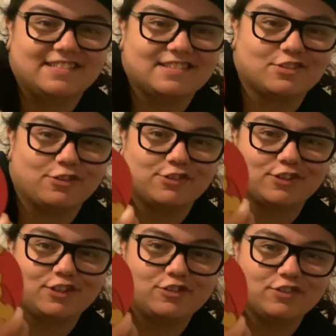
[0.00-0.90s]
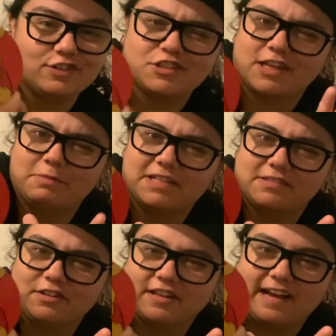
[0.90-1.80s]
So, so cute. It's a shame he
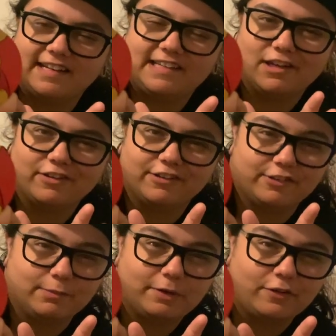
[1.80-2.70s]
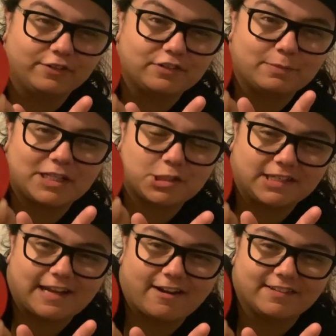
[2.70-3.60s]
hasn't got the honey going on the Pog to match the
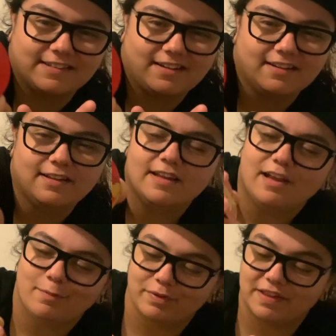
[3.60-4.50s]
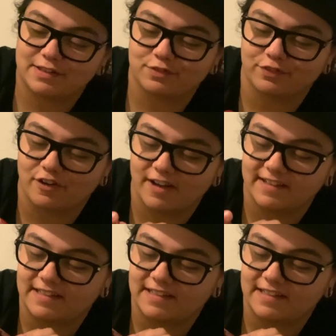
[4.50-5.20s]
character, but that's fine.